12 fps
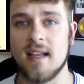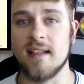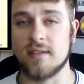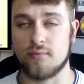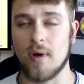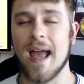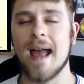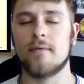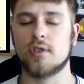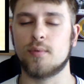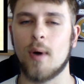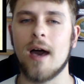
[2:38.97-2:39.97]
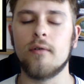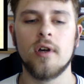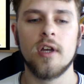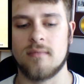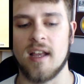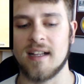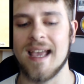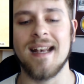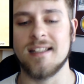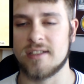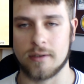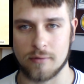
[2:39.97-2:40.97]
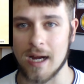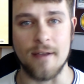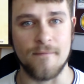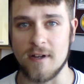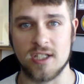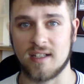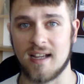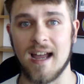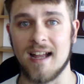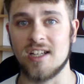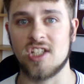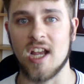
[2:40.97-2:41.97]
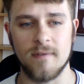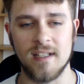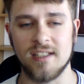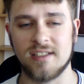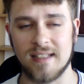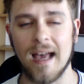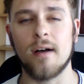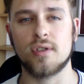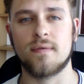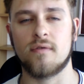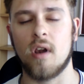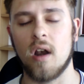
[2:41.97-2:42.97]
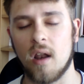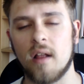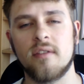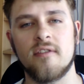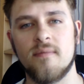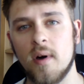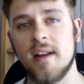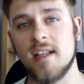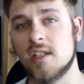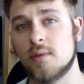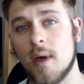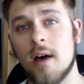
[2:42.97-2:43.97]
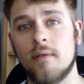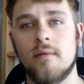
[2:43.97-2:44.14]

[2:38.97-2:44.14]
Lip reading: It's rare as well. Again, it's a great fish to catch. It sells for a lot of money as well.